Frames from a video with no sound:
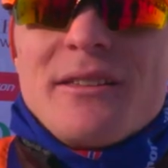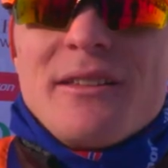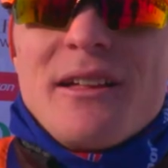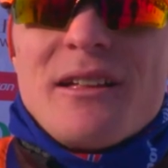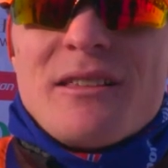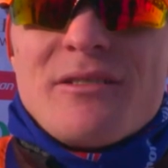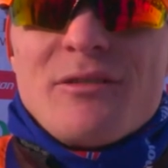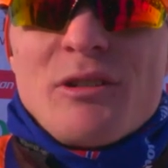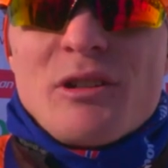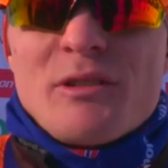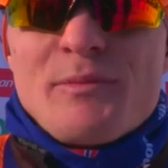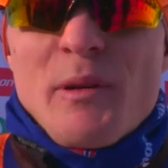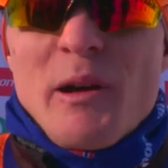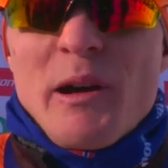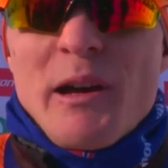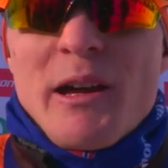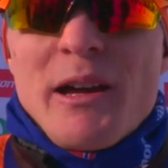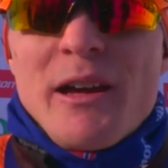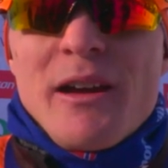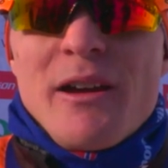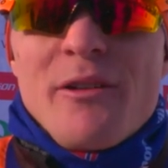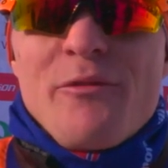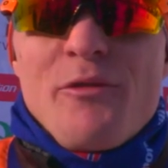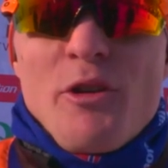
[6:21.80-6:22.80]
This was
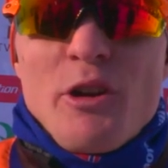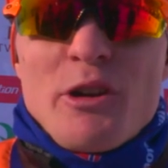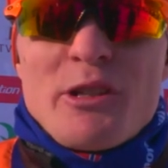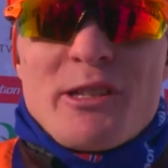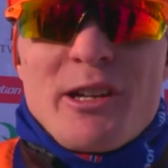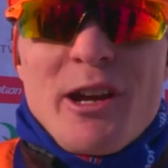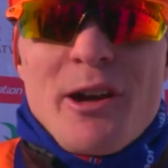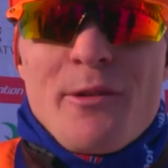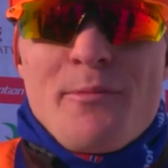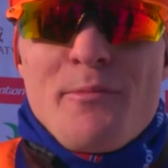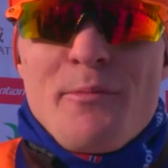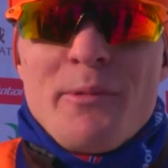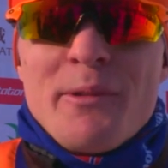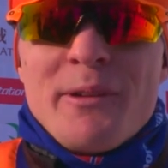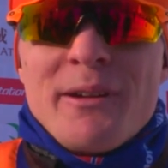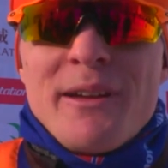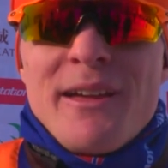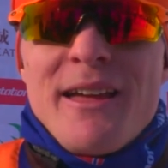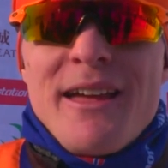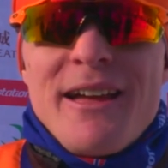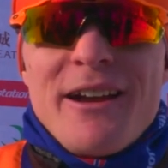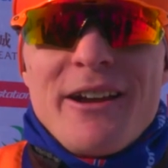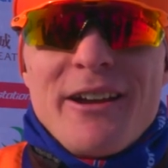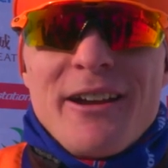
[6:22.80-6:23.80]
my first time
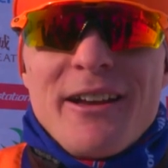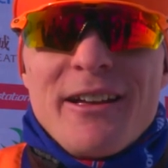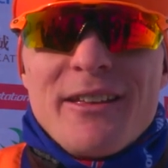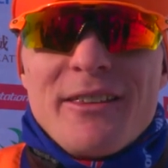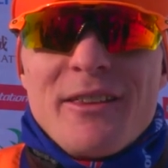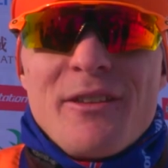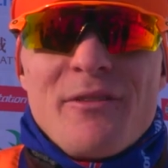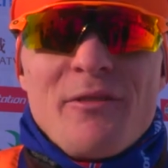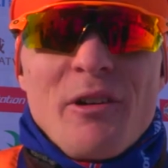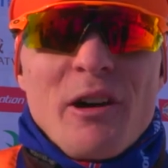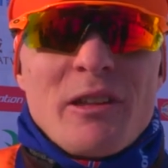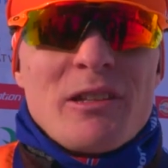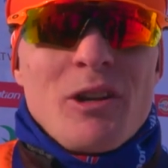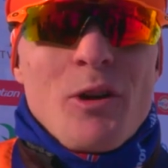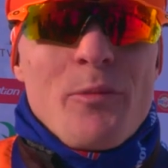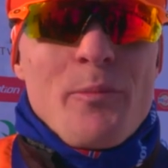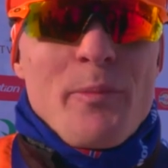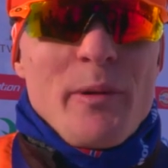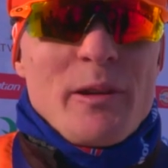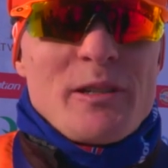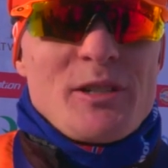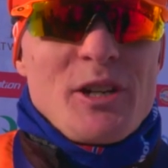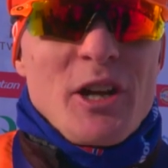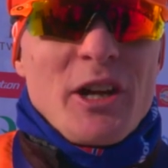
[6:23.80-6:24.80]
here in
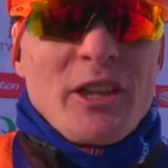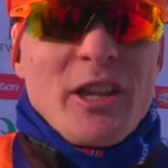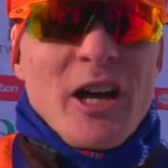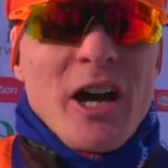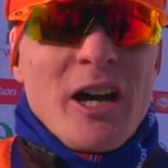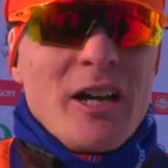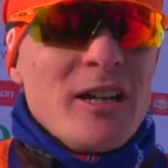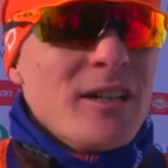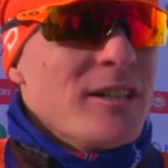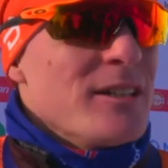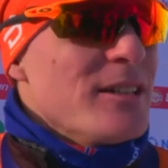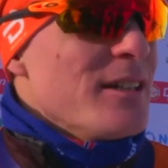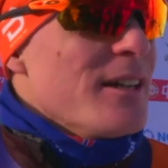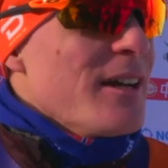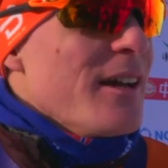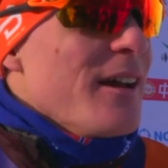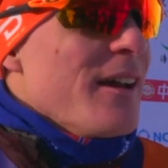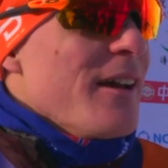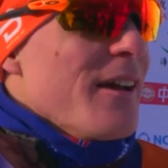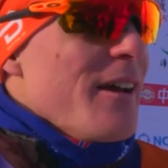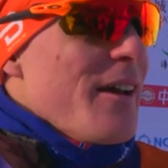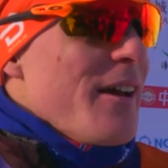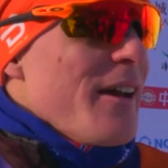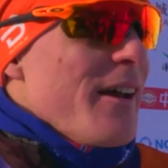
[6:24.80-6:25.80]
Vasaloppet, China.
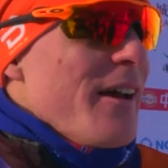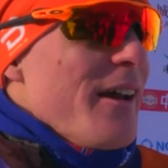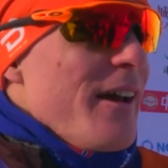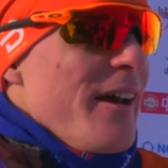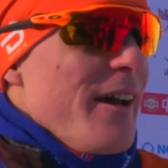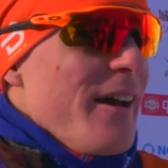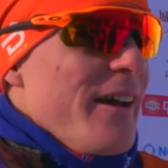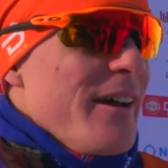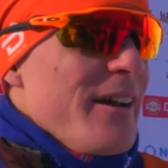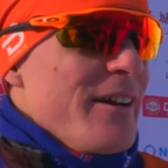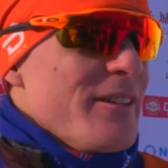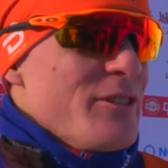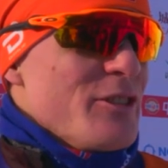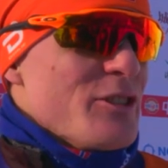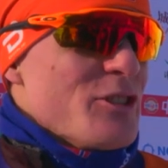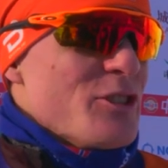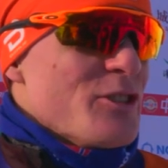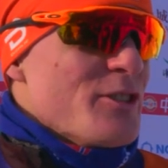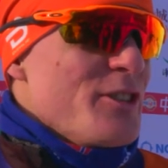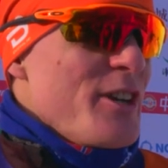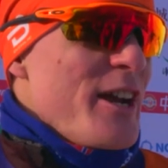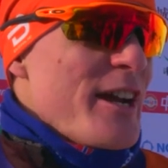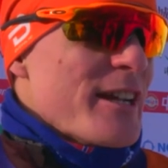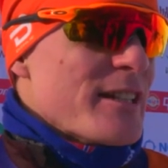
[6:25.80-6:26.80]
Uh, the
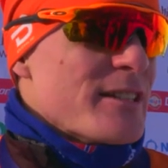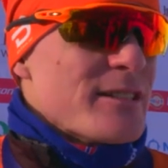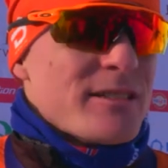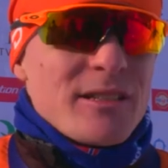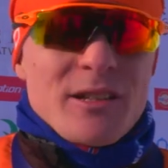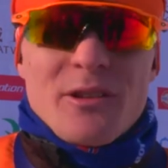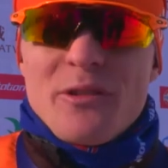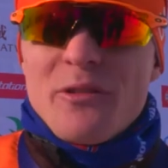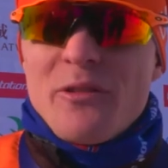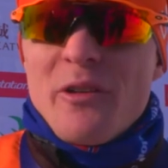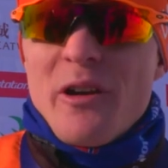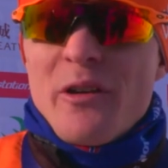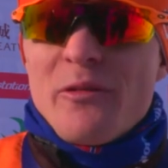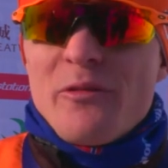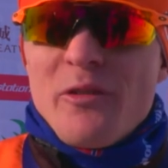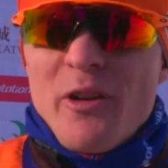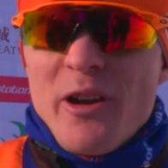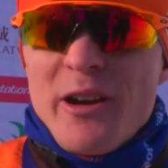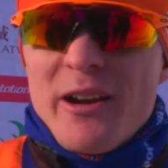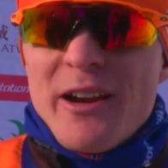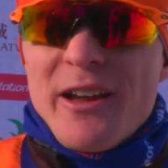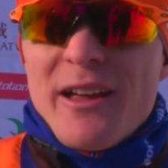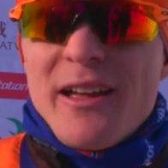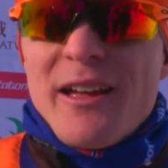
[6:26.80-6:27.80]
tracks were
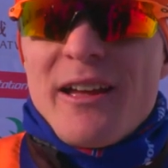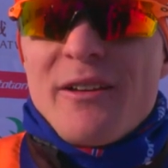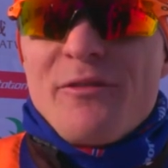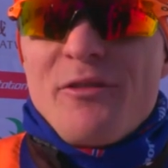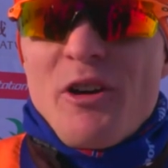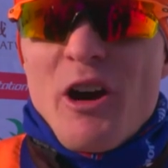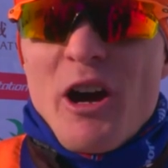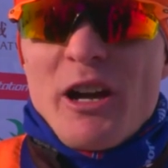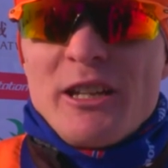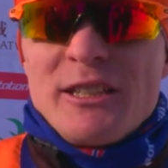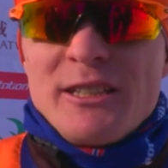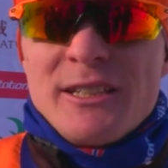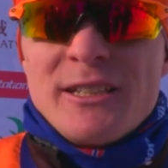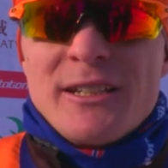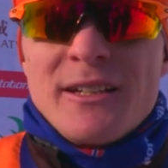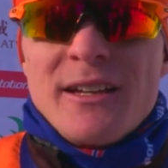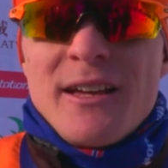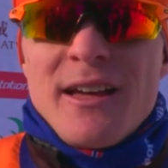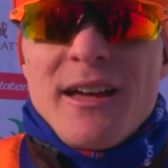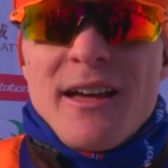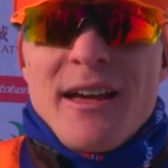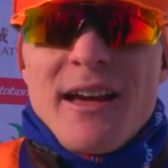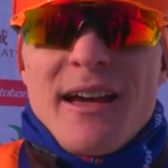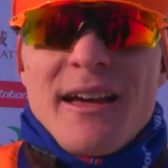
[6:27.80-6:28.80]
very fine
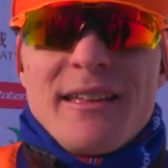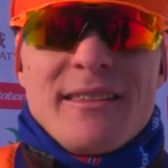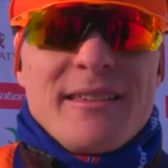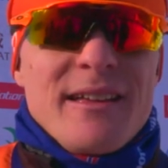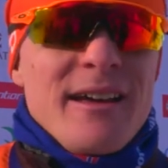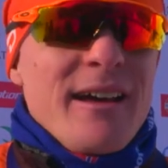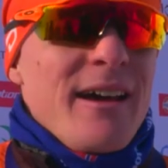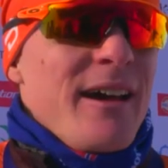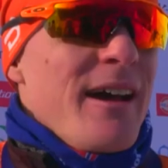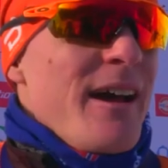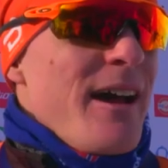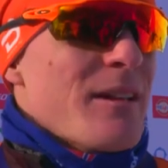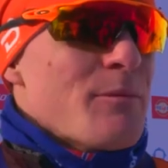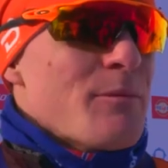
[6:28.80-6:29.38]
and the